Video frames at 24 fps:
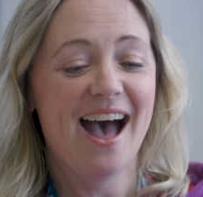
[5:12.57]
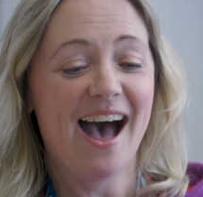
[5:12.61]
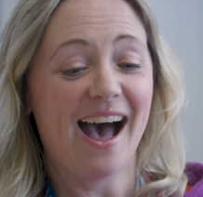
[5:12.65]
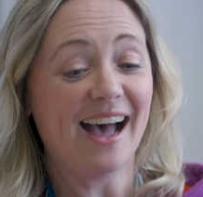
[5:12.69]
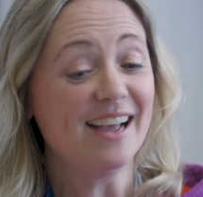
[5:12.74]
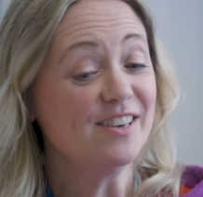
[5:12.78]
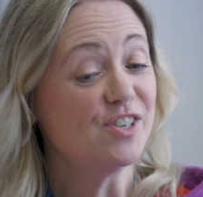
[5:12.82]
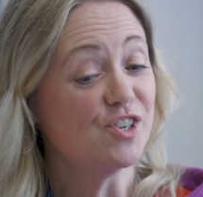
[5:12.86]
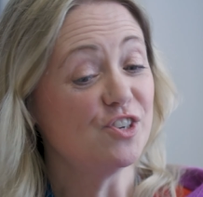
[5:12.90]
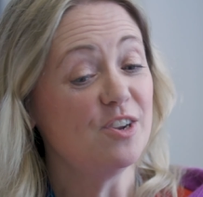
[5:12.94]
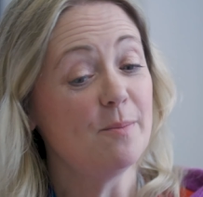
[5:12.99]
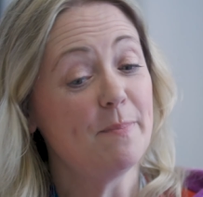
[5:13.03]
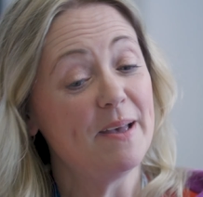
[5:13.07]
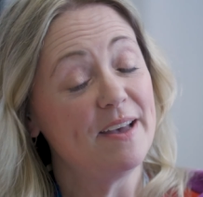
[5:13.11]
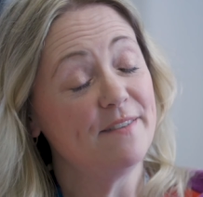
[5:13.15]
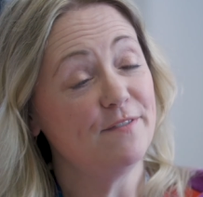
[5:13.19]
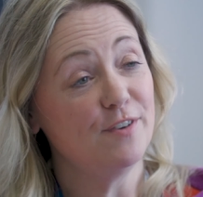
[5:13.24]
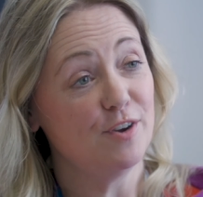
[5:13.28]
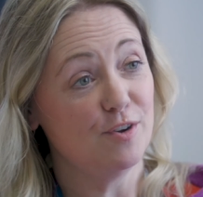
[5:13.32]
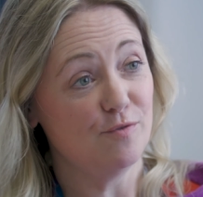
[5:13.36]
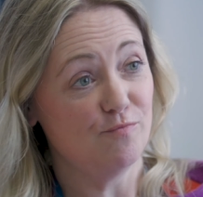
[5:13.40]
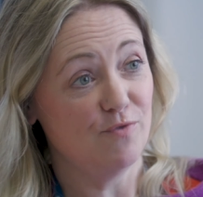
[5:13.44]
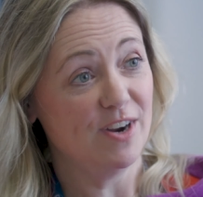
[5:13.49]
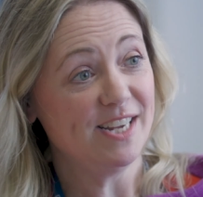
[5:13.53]
I'd done a bit of
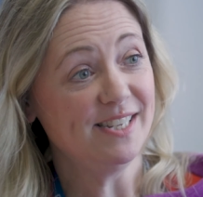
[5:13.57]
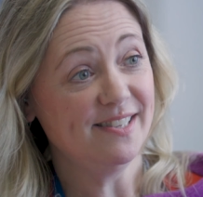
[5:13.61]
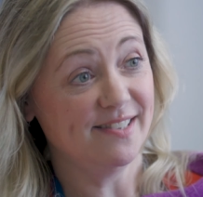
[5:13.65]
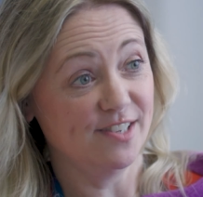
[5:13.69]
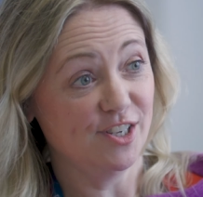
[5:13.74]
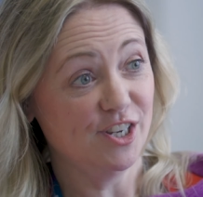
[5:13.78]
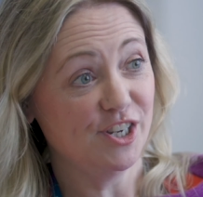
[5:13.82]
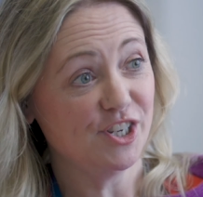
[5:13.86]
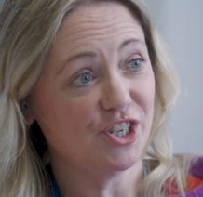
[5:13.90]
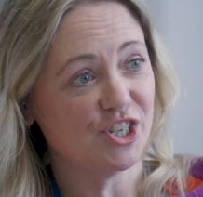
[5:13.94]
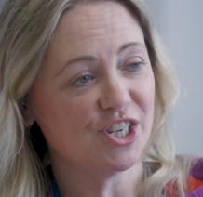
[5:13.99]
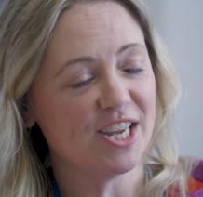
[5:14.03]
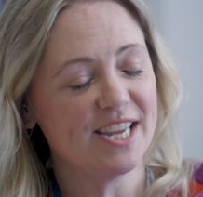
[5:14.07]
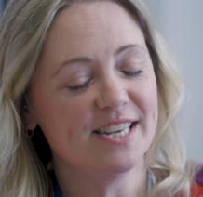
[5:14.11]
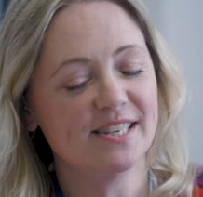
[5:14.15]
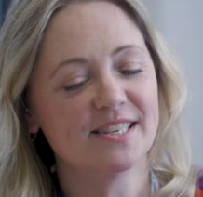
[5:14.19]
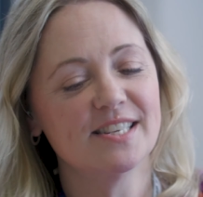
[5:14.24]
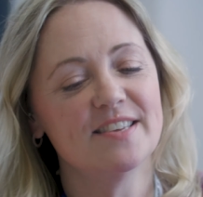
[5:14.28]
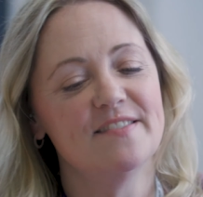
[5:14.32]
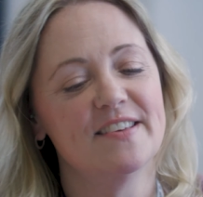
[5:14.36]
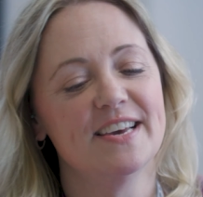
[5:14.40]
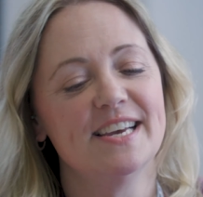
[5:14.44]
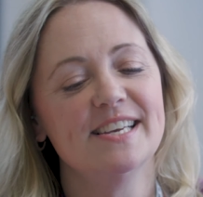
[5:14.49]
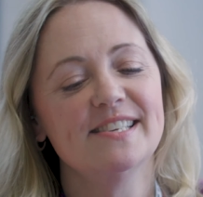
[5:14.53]
a research
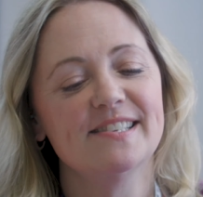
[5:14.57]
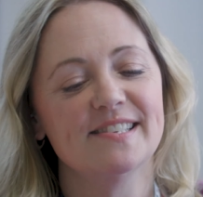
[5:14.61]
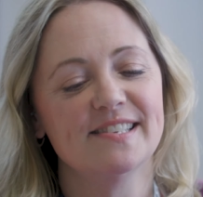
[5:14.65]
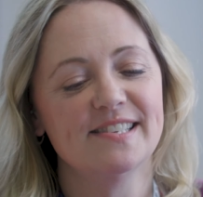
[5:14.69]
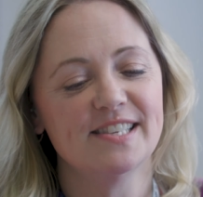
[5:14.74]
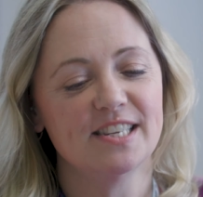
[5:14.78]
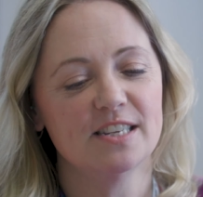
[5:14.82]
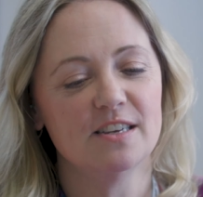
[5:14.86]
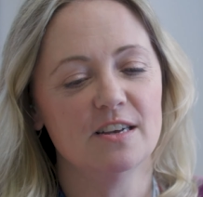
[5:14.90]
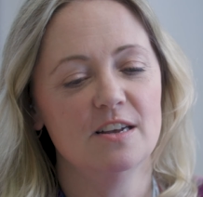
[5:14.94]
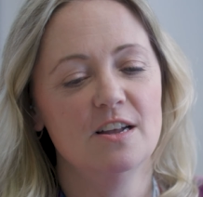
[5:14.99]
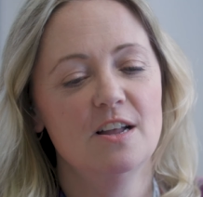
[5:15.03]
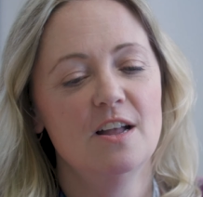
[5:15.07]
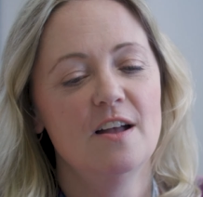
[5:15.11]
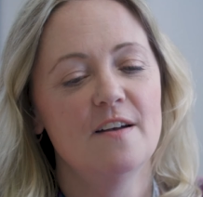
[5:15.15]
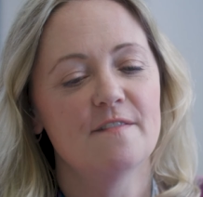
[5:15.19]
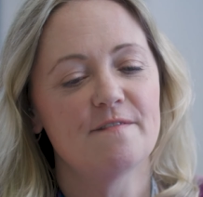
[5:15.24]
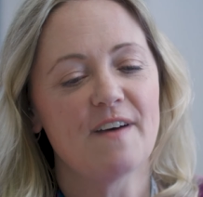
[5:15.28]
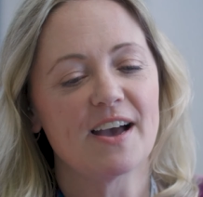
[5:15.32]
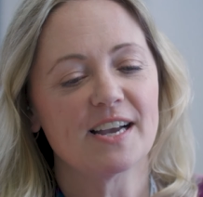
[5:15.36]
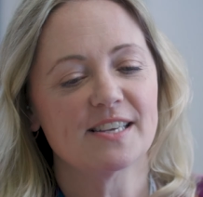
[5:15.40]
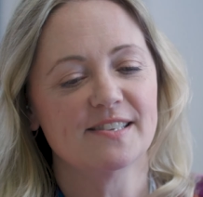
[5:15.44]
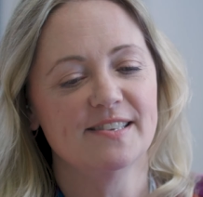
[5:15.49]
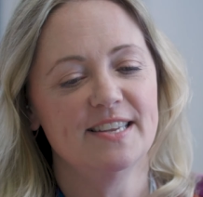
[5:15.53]
into this as to
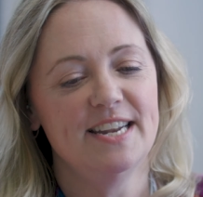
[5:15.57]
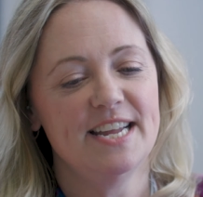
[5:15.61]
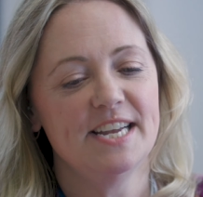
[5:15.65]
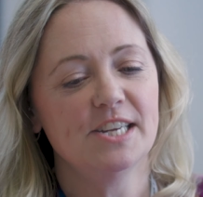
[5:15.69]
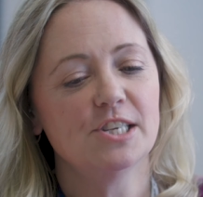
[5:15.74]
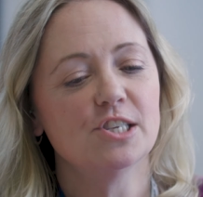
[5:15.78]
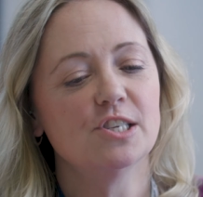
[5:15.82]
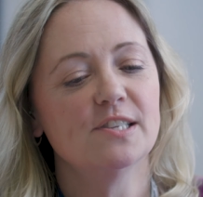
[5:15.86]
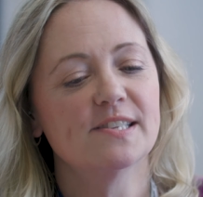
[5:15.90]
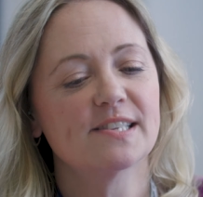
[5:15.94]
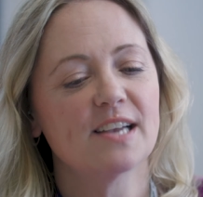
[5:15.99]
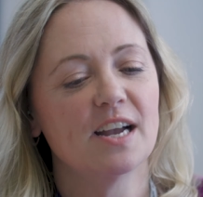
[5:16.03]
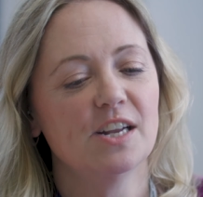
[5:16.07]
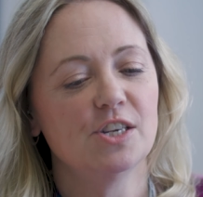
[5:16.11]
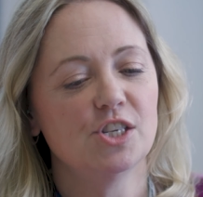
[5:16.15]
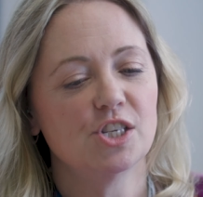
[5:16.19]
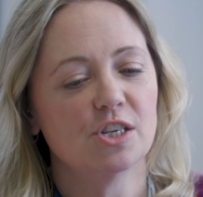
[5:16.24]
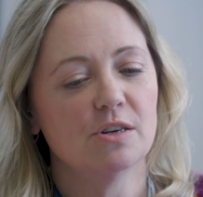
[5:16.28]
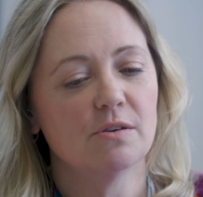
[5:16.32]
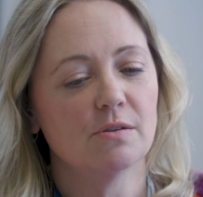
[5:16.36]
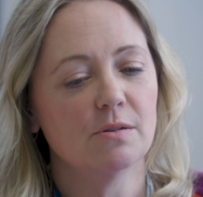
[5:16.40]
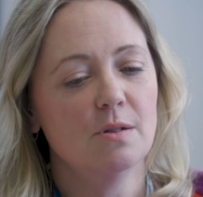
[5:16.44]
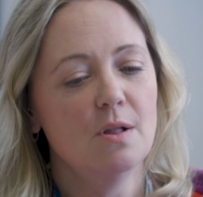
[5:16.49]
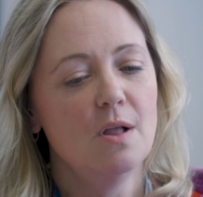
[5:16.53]
vaccination
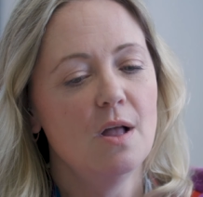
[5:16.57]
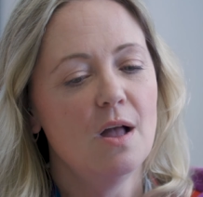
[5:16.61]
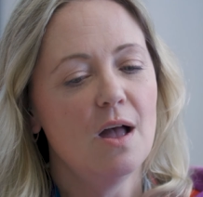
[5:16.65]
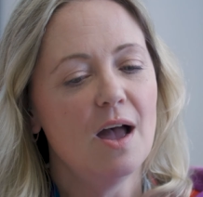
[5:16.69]
schedule,